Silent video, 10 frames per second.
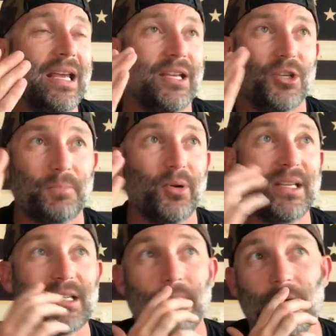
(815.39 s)
just putting
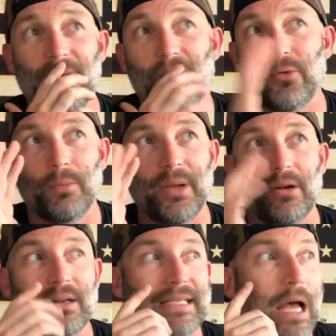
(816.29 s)
stuff on there for a
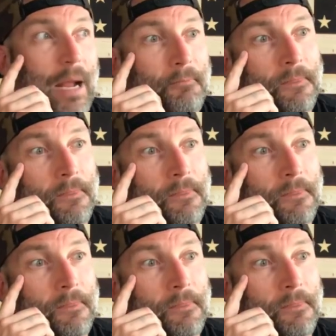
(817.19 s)
period of time,